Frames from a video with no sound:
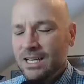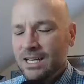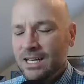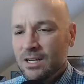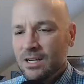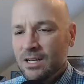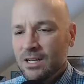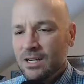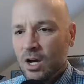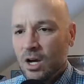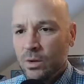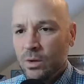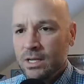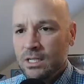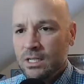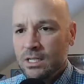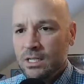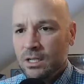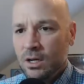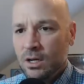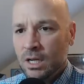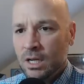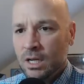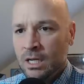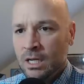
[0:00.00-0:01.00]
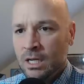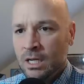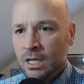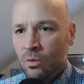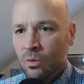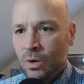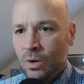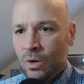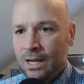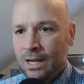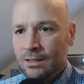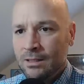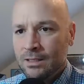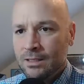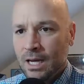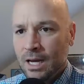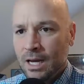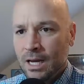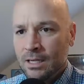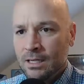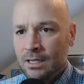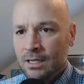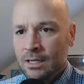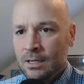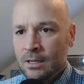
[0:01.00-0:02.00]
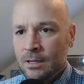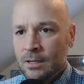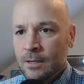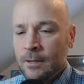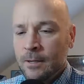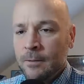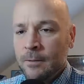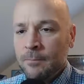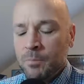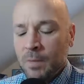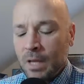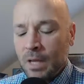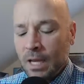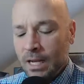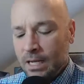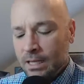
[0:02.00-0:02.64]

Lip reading: Always learning. Well done. And I